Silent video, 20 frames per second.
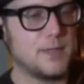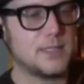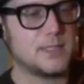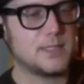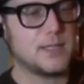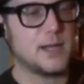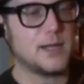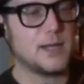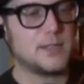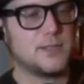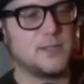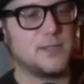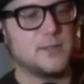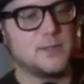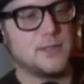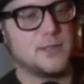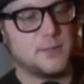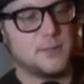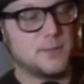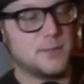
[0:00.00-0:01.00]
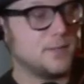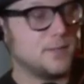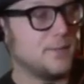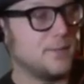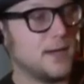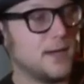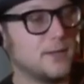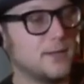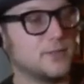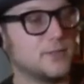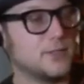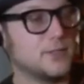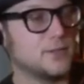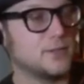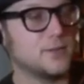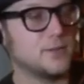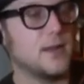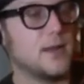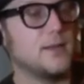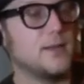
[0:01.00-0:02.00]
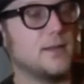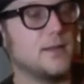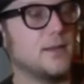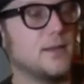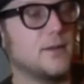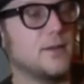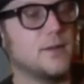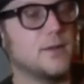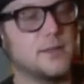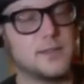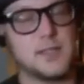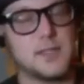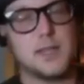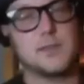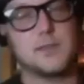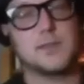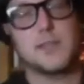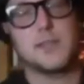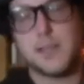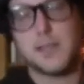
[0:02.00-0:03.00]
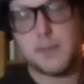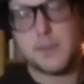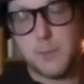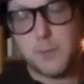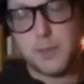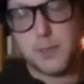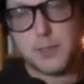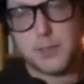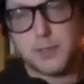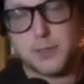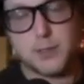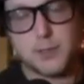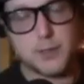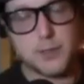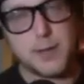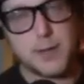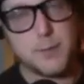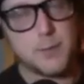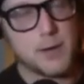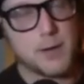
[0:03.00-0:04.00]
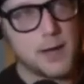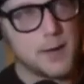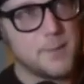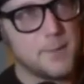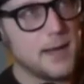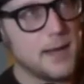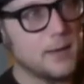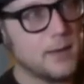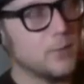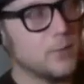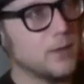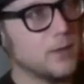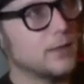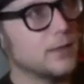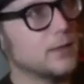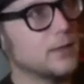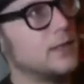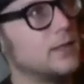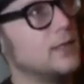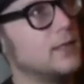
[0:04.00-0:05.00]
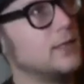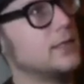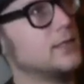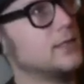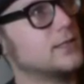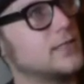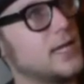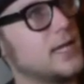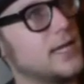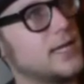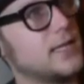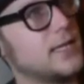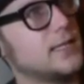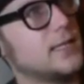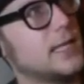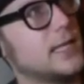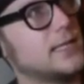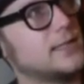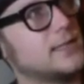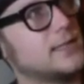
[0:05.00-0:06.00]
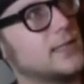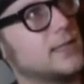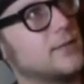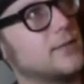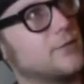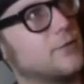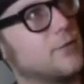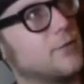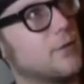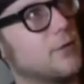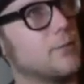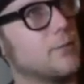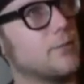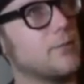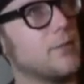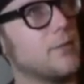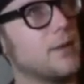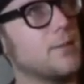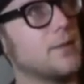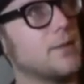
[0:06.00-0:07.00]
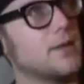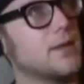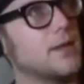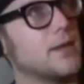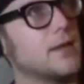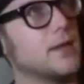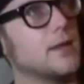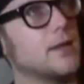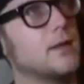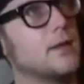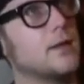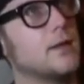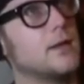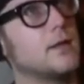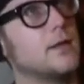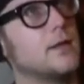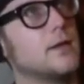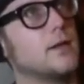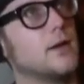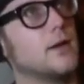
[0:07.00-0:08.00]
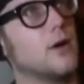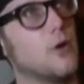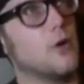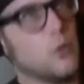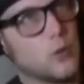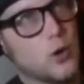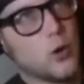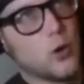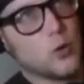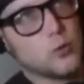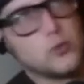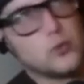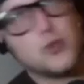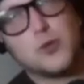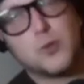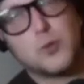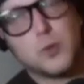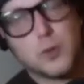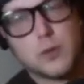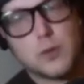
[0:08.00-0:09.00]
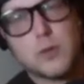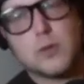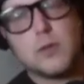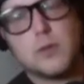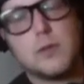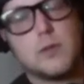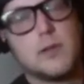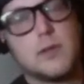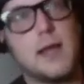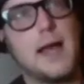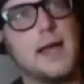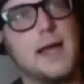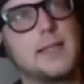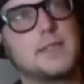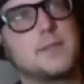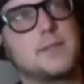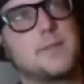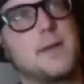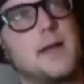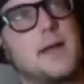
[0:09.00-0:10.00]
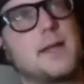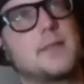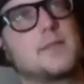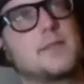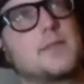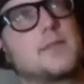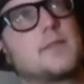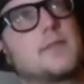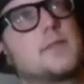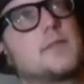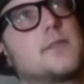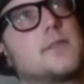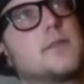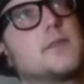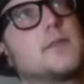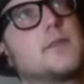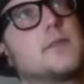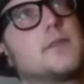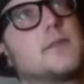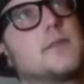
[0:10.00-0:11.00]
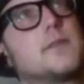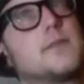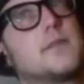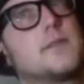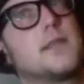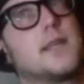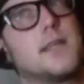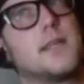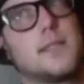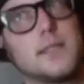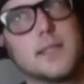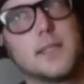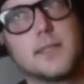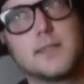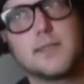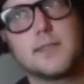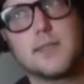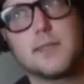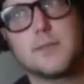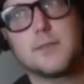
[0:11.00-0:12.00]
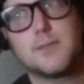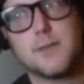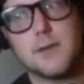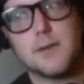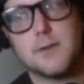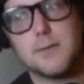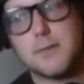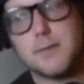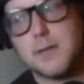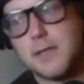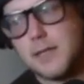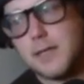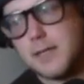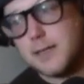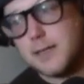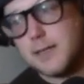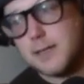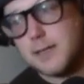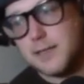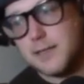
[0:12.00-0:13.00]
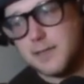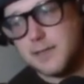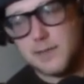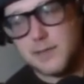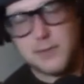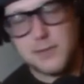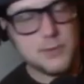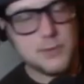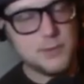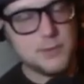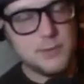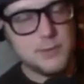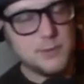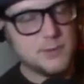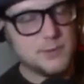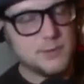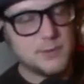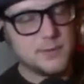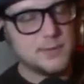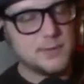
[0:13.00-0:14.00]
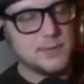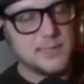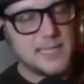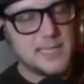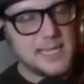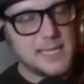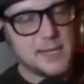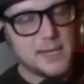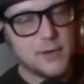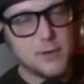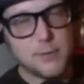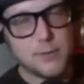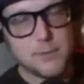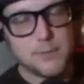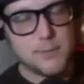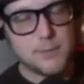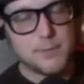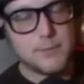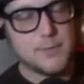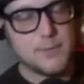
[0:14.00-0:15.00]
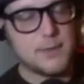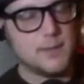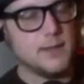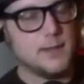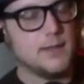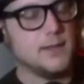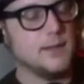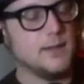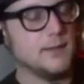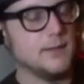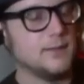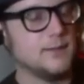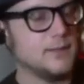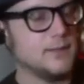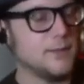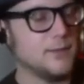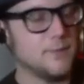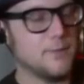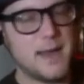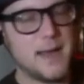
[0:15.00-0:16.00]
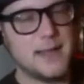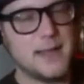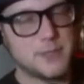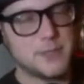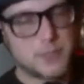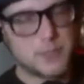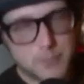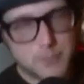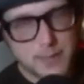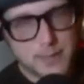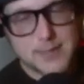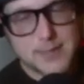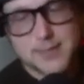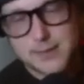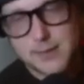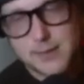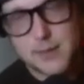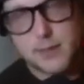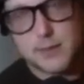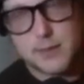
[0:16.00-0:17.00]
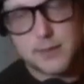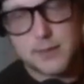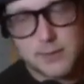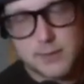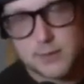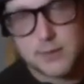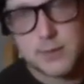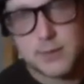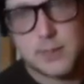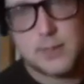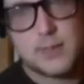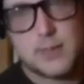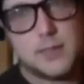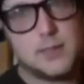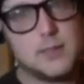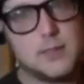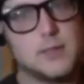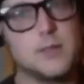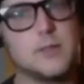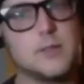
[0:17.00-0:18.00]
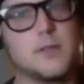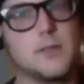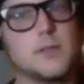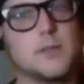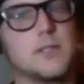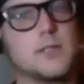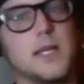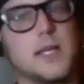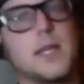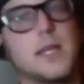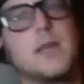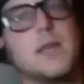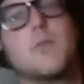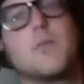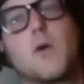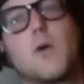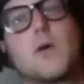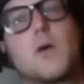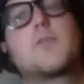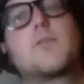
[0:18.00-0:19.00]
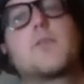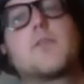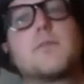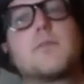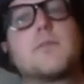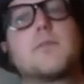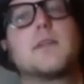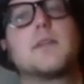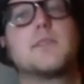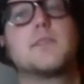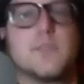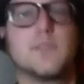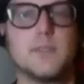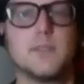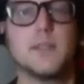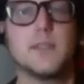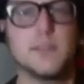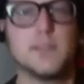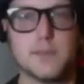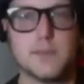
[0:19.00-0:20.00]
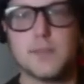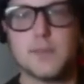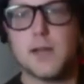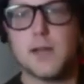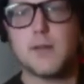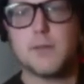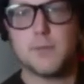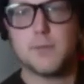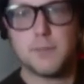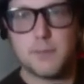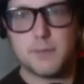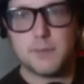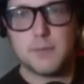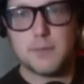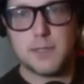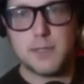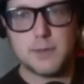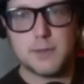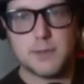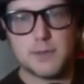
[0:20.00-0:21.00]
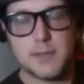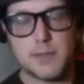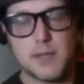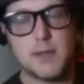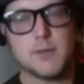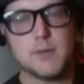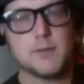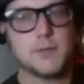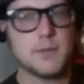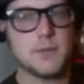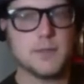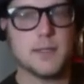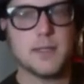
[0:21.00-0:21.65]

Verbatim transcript: to talk to you a little bit about just, you know, it sounds like where you're at, where I'm at, where you're taking less in from maybe the occultural aspects. You're taking less in from this new neo, you know, magic renaissance. You're taking more from yourself and